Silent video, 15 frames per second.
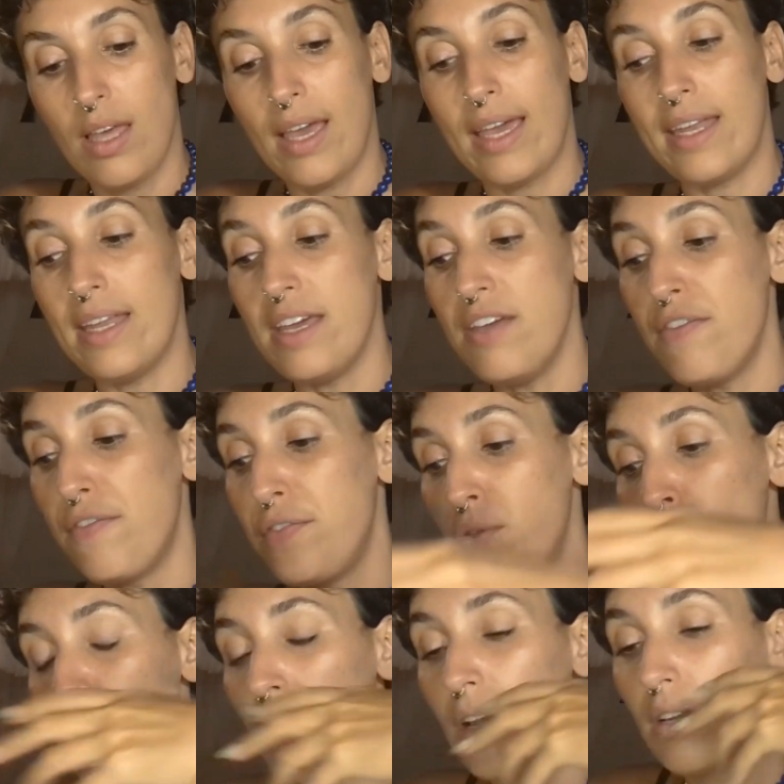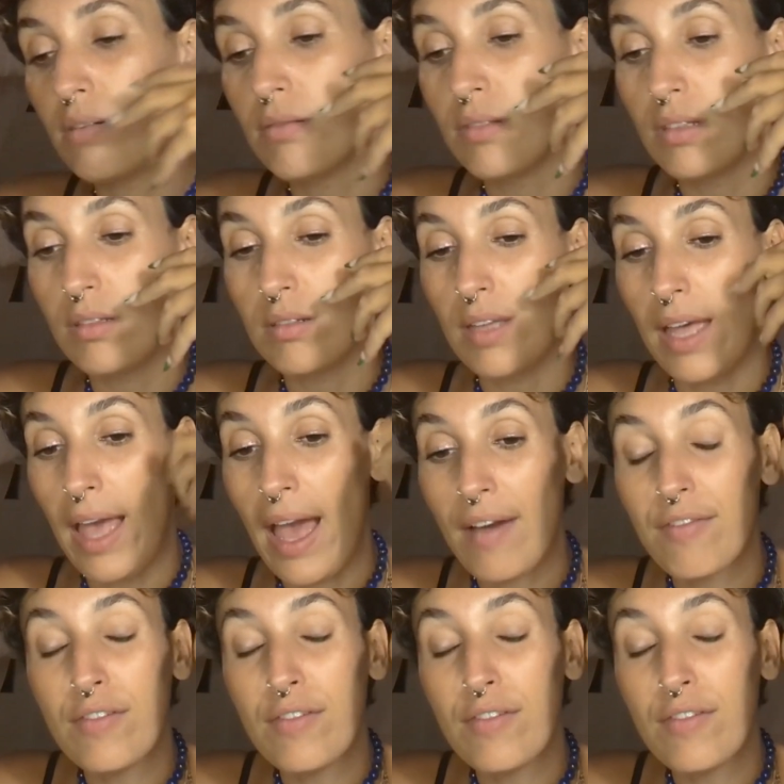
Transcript: And if you have